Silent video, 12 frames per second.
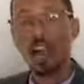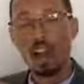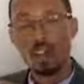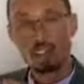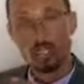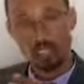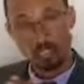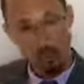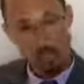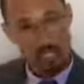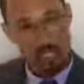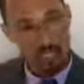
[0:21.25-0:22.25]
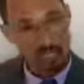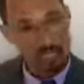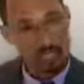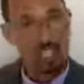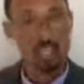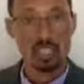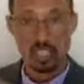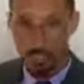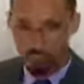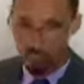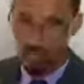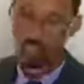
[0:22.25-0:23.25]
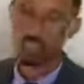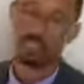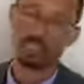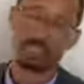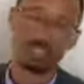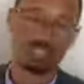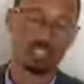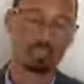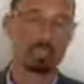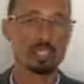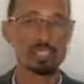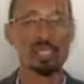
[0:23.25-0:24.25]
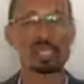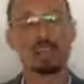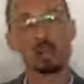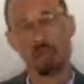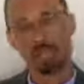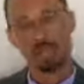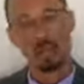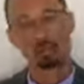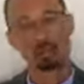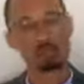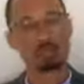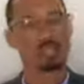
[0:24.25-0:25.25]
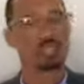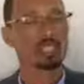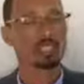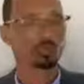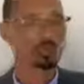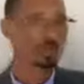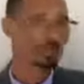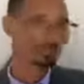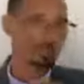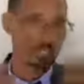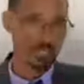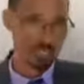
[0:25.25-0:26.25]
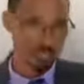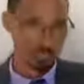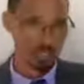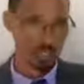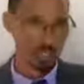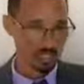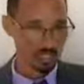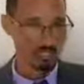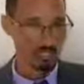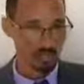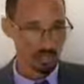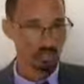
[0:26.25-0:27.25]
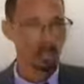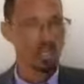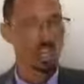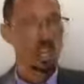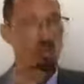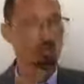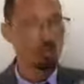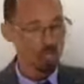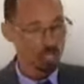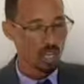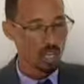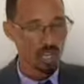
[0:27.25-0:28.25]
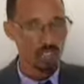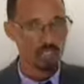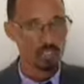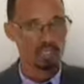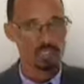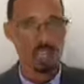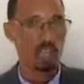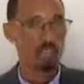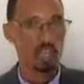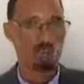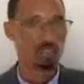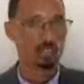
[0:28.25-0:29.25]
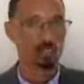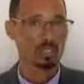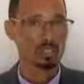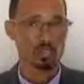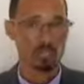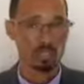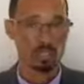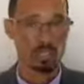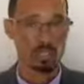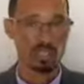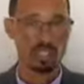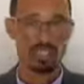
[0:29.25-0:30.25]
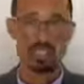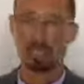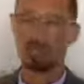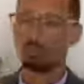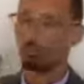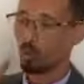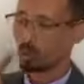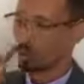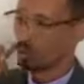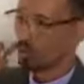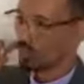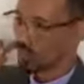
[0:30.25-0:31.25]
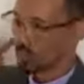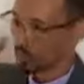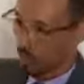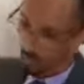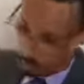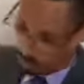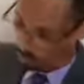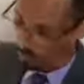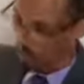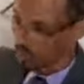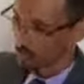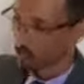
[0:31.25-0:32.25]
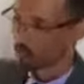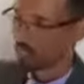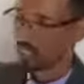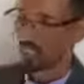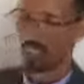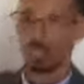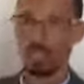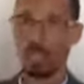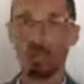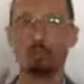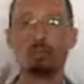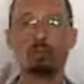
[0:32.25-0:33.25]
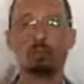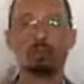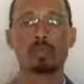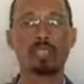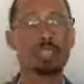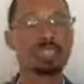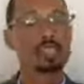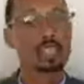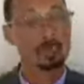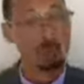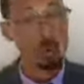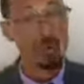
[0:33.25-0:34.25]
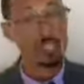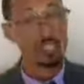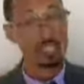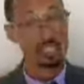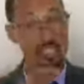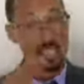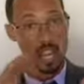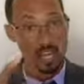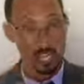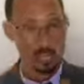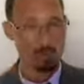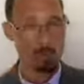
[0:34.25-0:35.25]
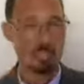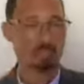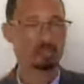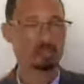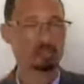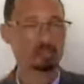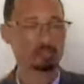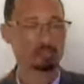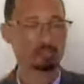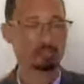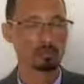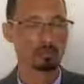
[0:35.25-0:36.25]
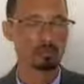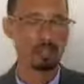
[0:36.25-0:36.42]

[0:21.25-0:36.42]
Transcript: They have similarities and differences, which means when it comes to similarity, both make decisions and are visionaries. Both are accountable for their actions. Both perform management functions. In these points, they are similar.